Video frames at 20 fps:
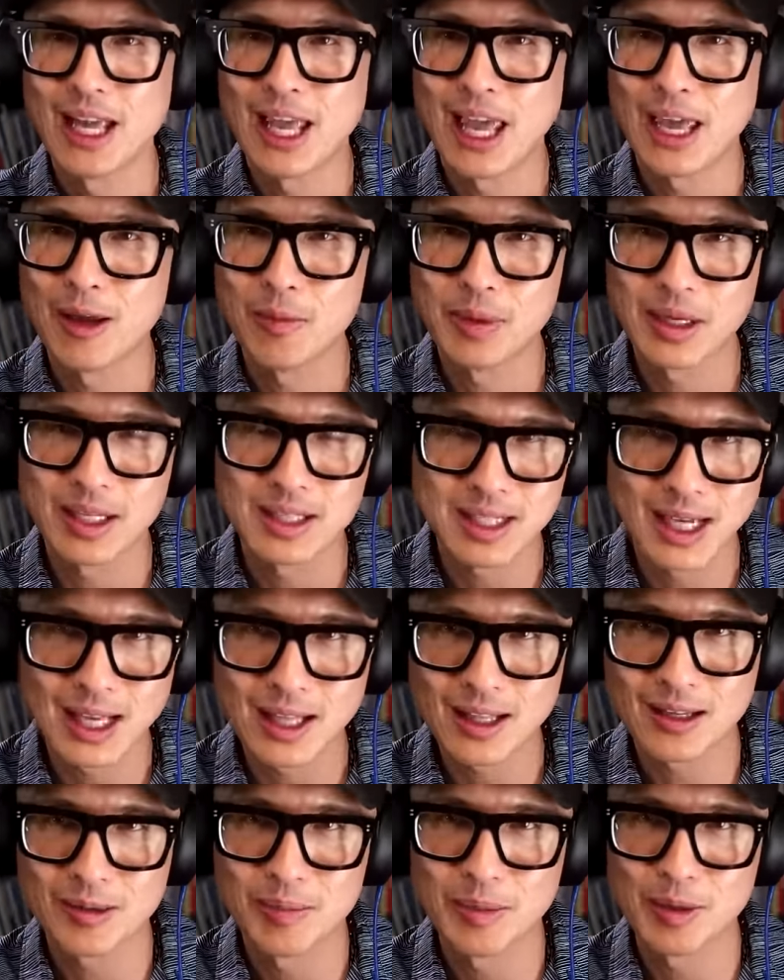and we can
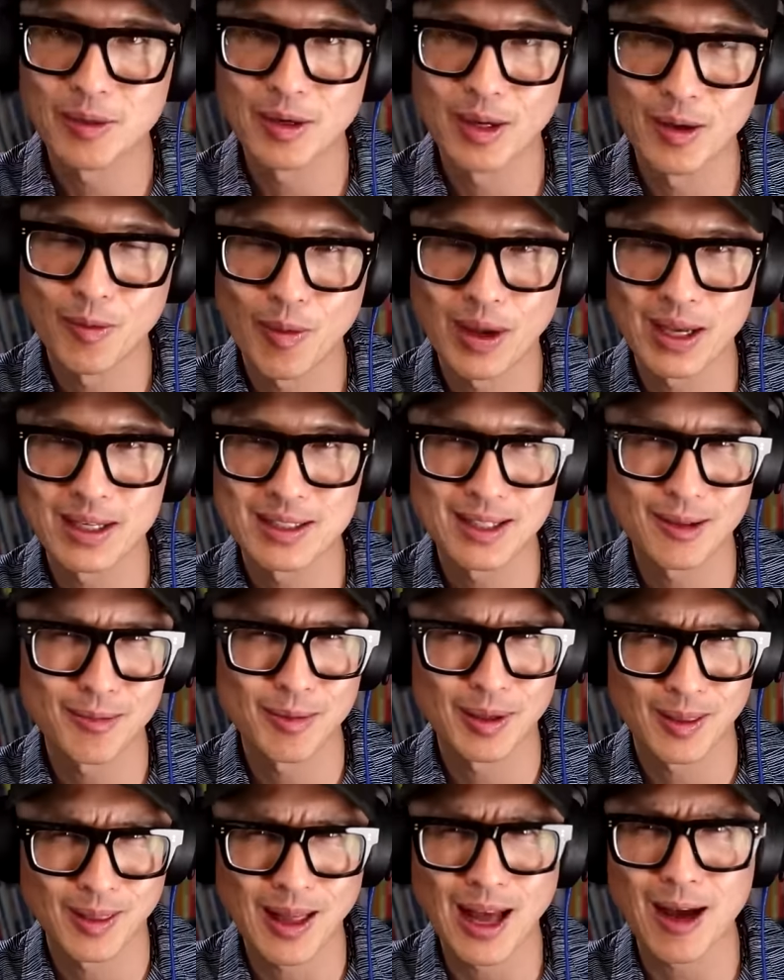telecommute in ways that we
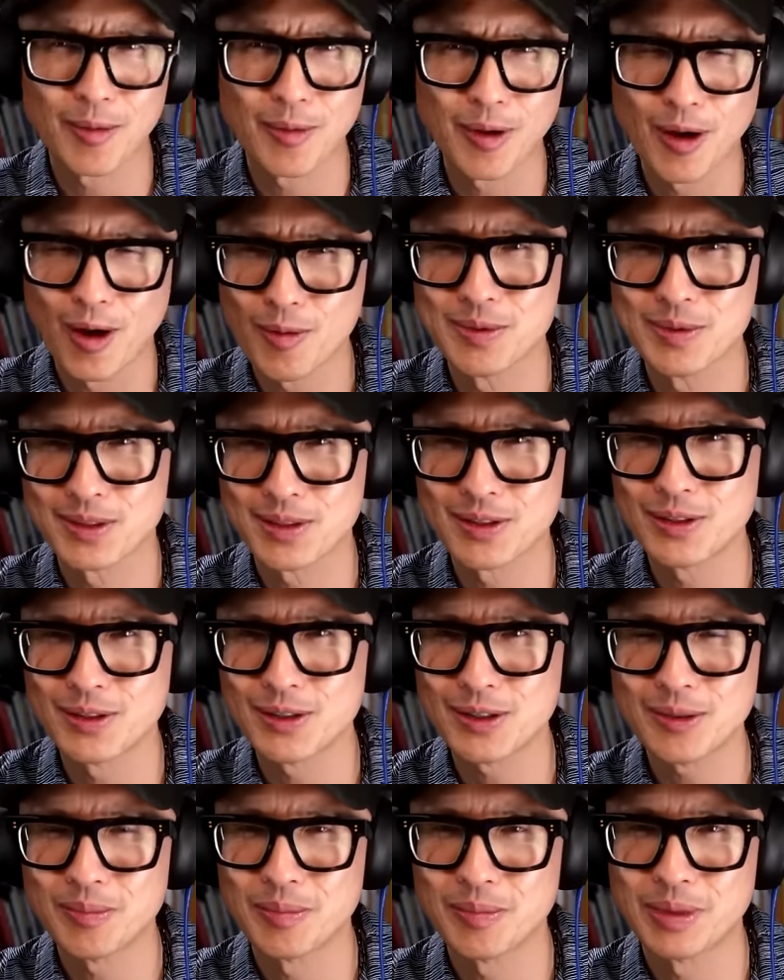thought we always
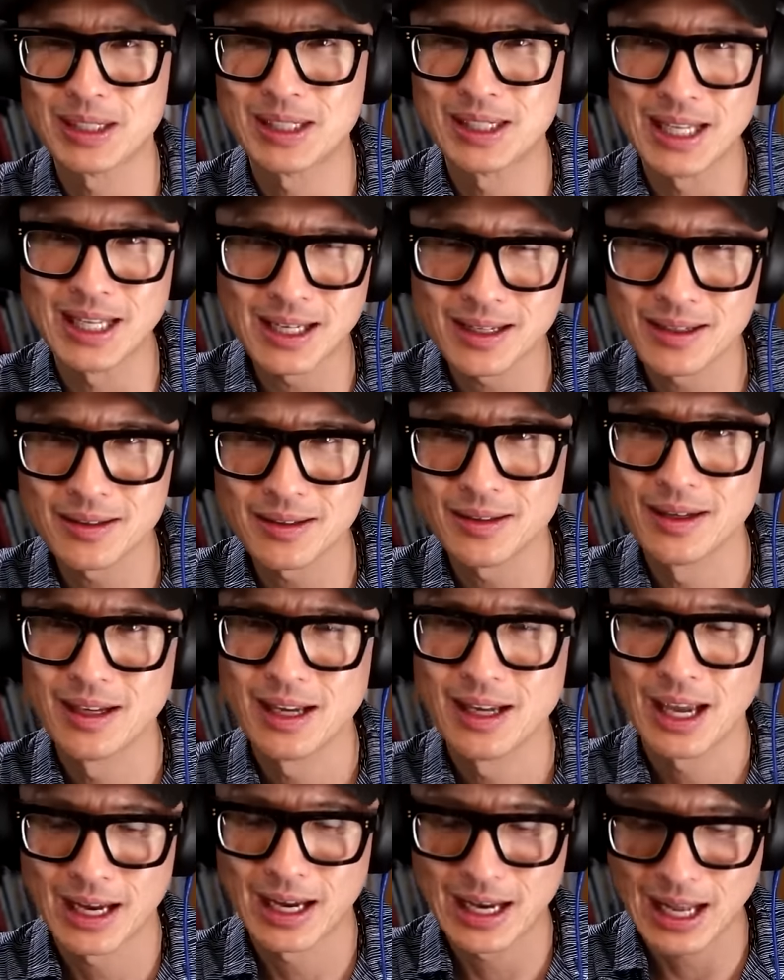could but didn't,
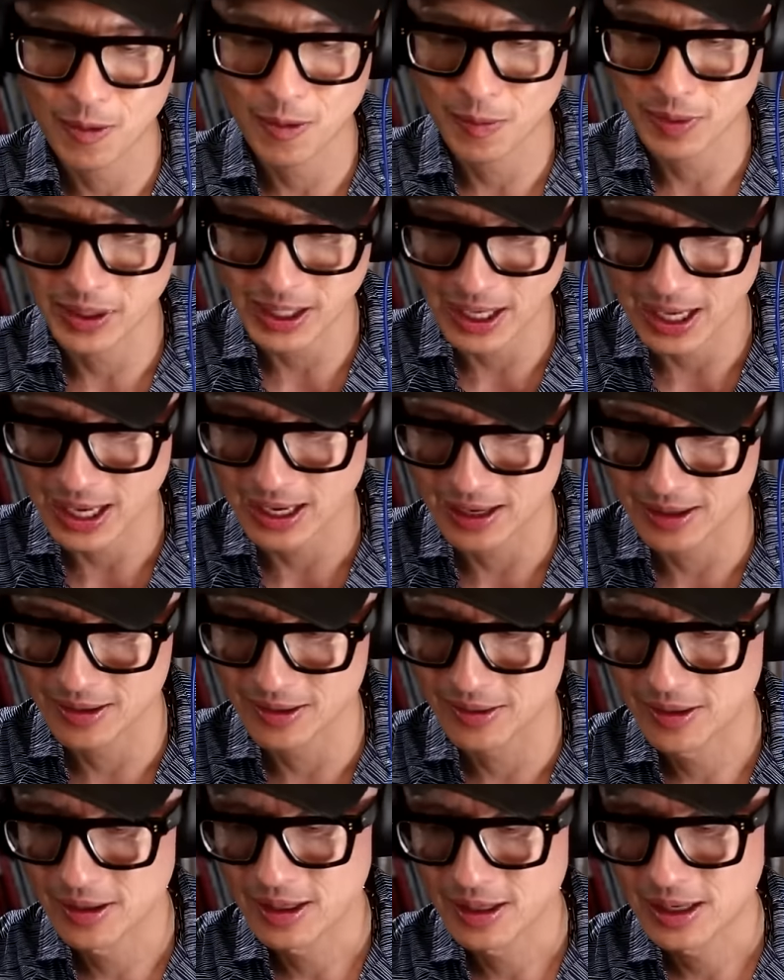and now we can.